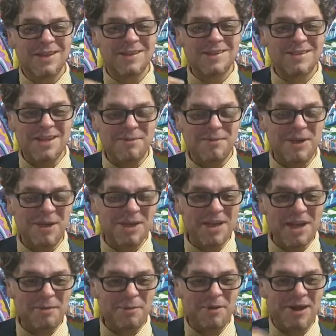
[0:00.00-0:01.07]
I said,
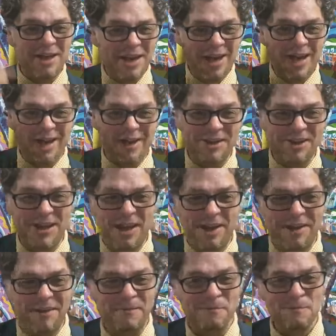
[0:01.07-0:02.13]
and I had good
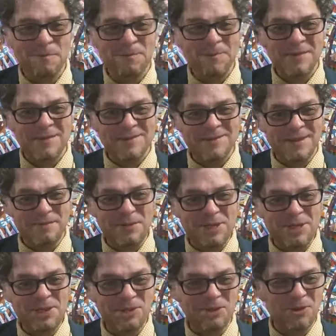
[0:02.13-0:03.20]
hair. So I'm going
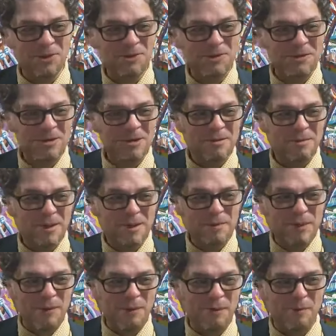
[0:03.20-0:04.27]
to show my
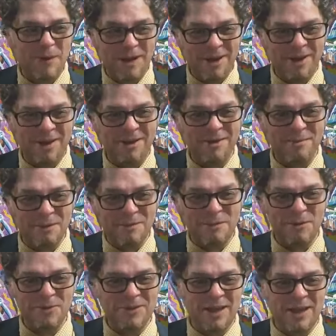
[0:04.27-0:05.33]
people my hair and my
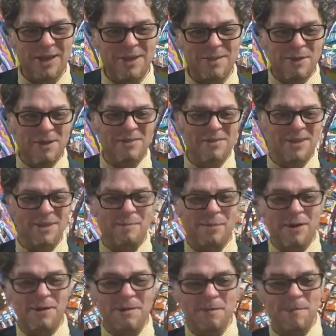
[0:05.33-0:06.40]
bow tie and my thing,
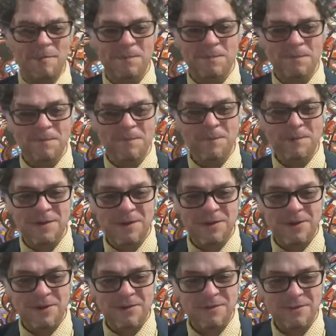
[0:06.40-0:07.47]
but
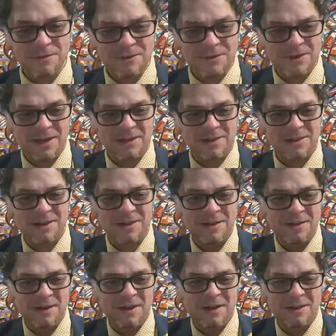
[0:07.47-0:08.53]
there he is. I want to take a look.
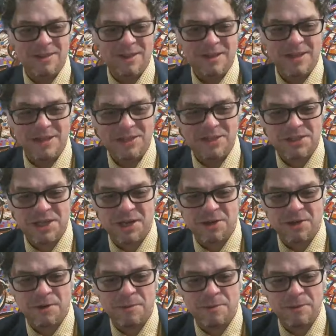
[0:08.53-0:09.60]
I think that's Jack
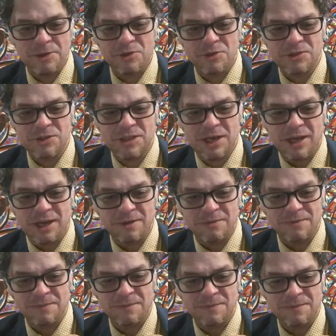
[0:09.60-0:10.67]
Kirby and Joe Sinnott,
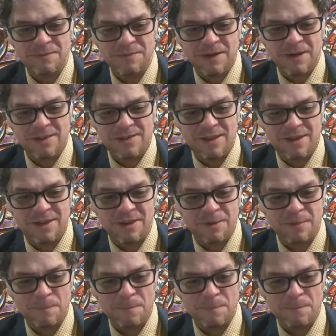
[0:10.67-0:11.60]
I think.